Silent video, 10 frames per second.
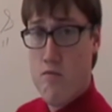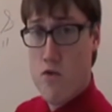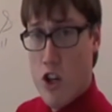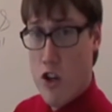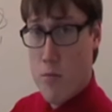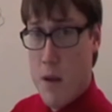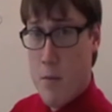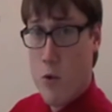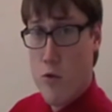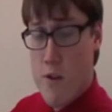journal.
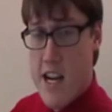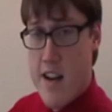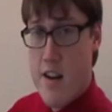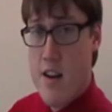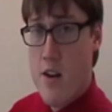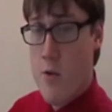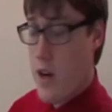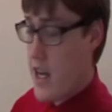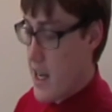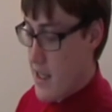People would read what
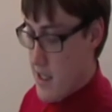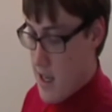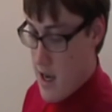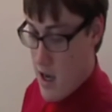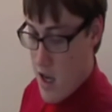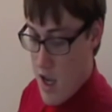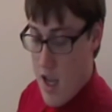he had to say.